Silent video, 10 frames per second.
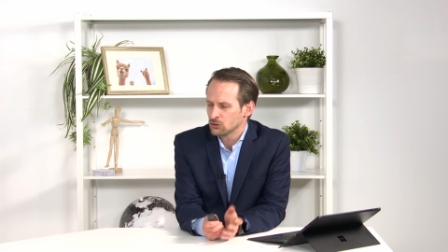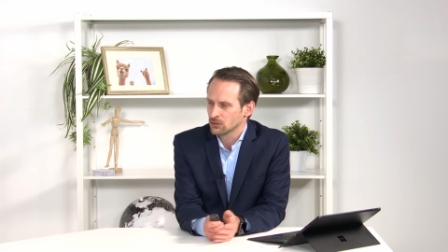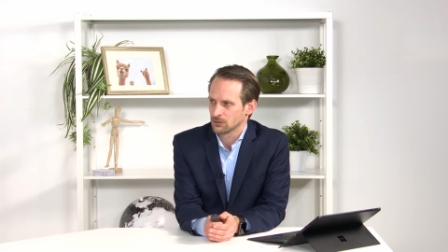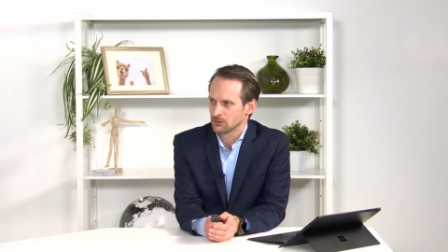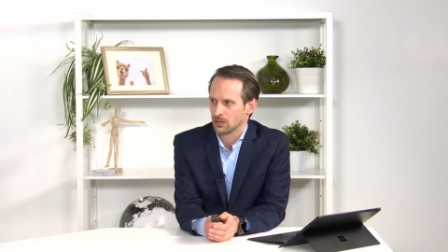of
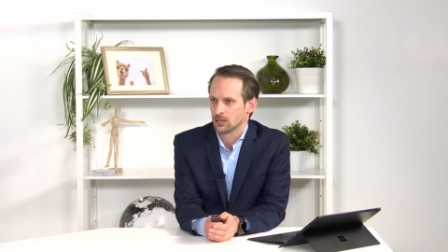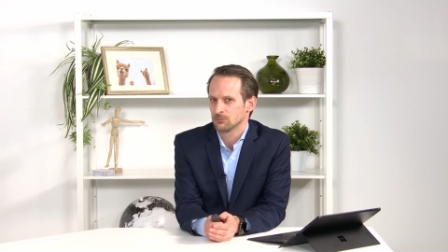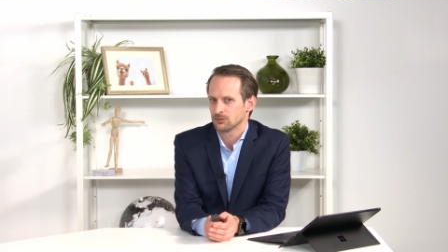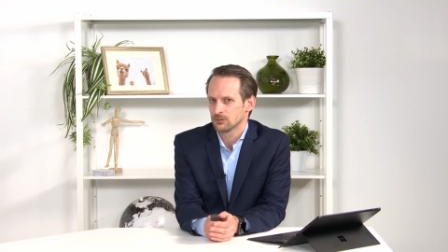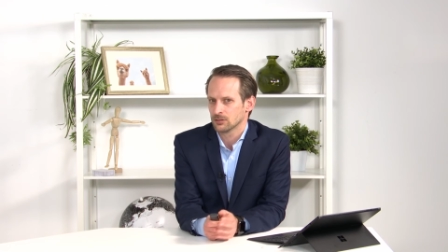the
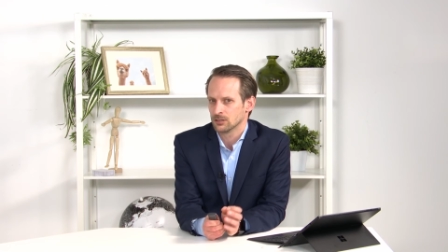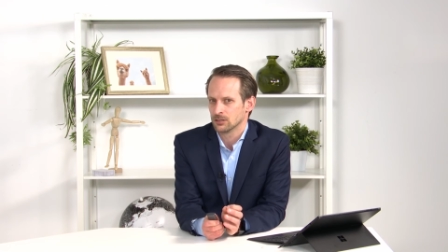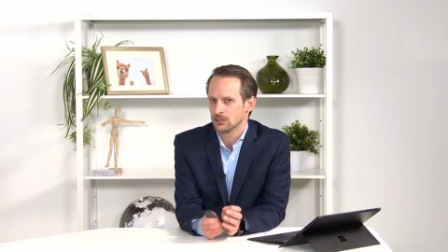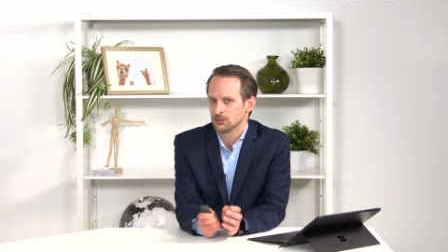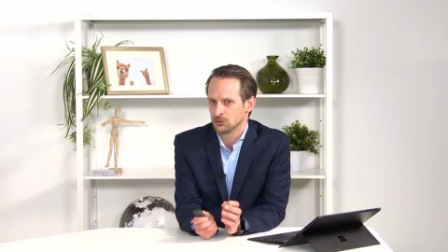times
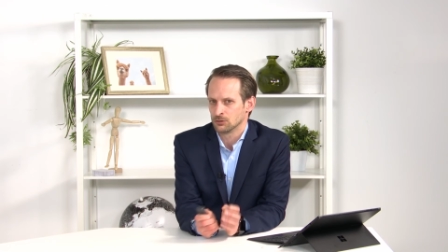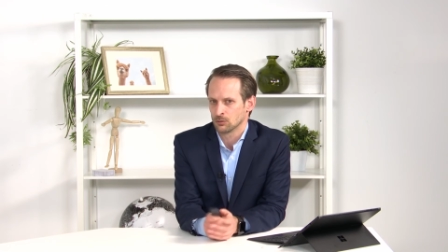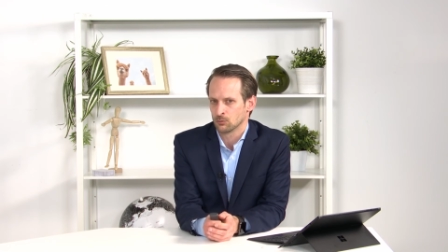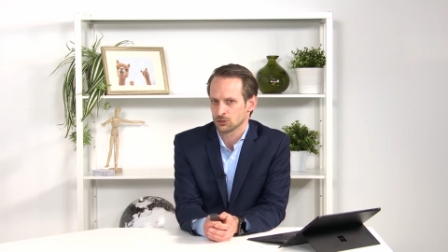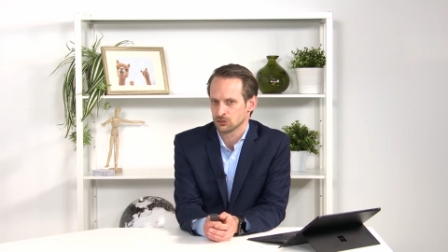during the
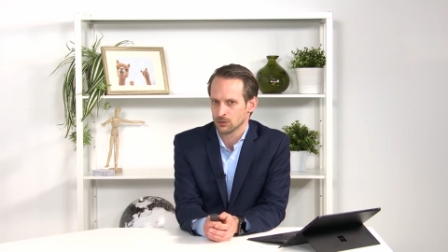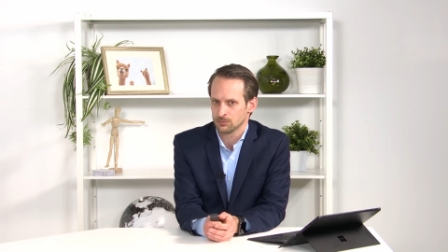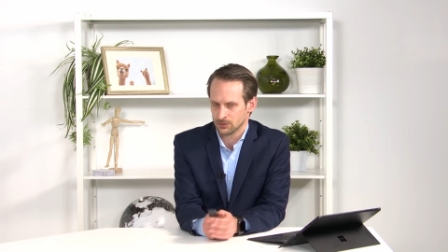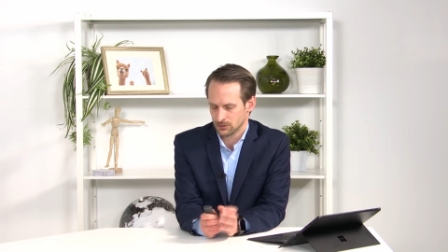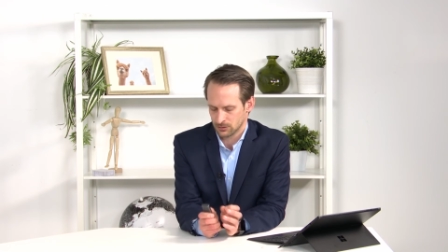workshop,
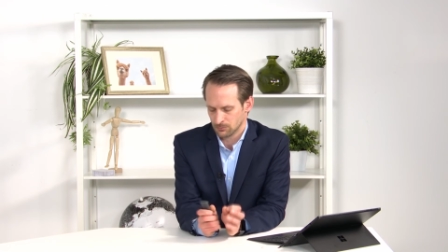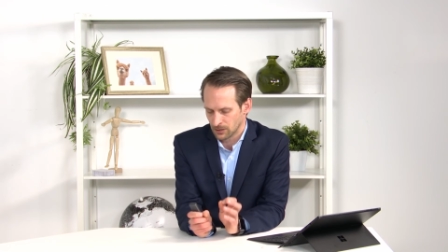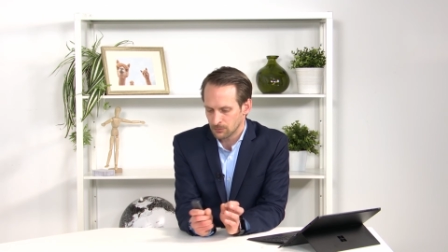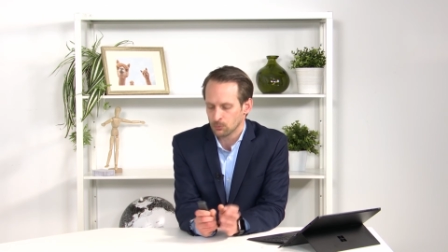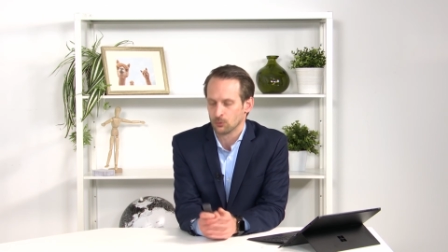the
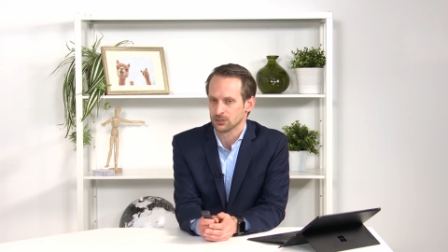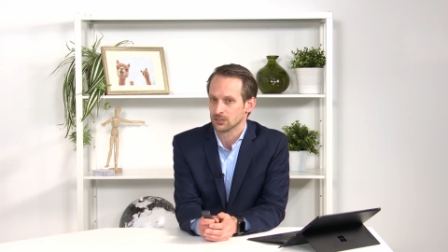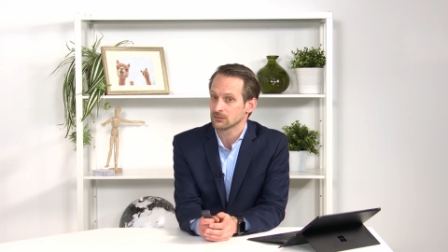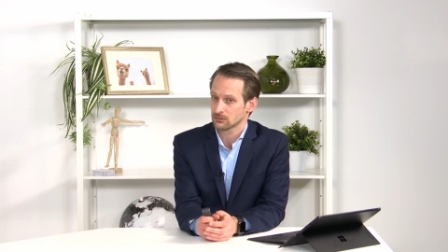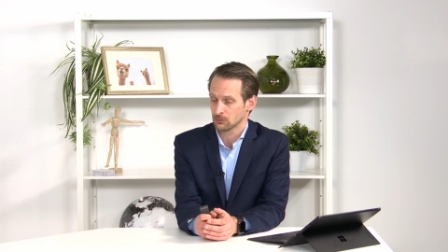main point
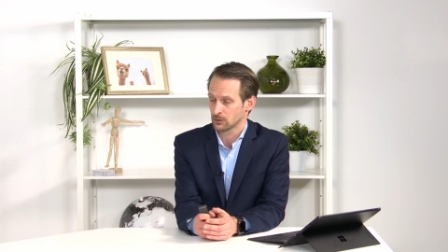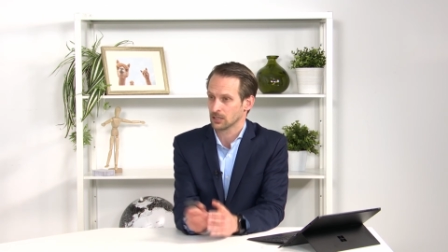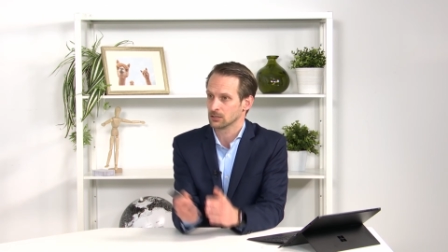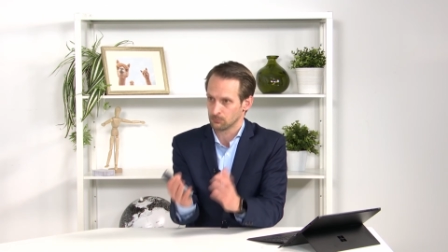is, okay,